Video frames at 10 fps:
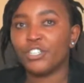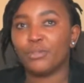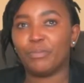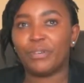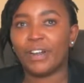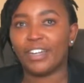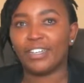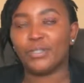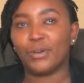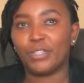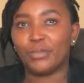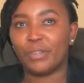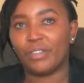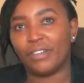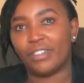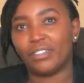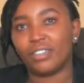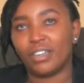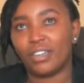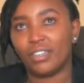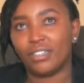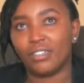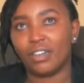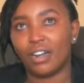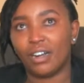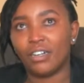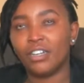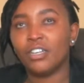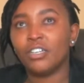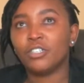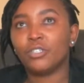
She'll be running towards me the way these other kids are.